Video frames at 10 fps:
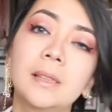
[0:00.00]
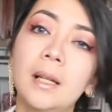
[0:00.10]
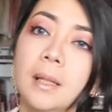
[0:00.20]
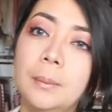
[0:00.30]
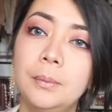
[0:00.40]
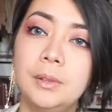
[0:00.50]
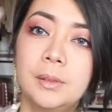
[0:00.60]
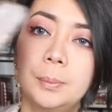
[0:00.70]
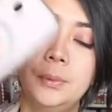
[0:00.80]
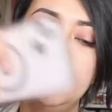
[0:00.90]
time we
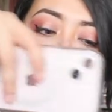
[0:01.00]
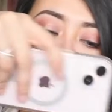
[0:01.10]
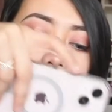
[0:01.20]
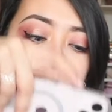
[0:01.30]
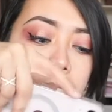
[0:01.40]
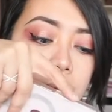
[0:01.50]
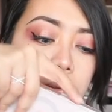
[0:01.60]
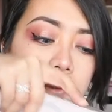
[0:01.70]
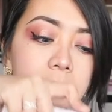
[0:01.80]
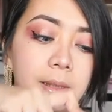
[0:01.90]
just put the iPhone
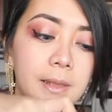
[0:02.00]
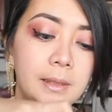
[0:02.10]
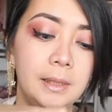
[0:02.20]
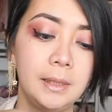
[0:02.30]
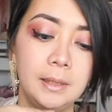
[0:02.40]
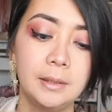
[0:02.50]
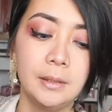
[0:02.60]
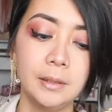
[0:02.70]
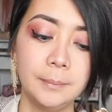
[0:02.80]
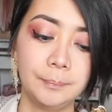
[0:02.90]
13
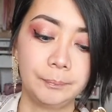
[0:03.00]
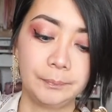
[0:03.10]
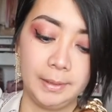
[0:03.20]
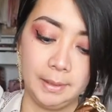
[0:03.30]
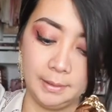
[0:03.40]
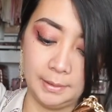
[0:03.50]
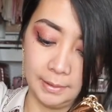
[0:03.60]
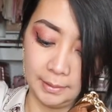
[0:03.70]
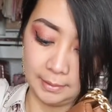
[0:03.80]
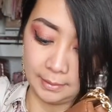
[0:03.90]
here.
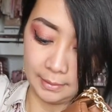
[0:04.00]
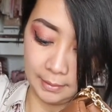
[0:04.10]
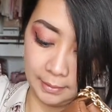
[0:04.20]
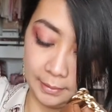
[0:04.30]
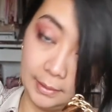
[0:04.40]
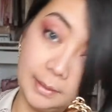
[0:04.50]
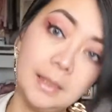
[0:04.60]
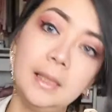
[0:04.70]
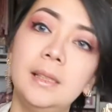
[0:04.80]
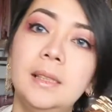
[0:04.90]
And
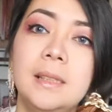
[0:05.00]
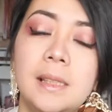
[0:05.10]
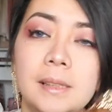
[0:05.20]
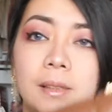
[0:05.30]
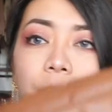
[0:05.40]
this is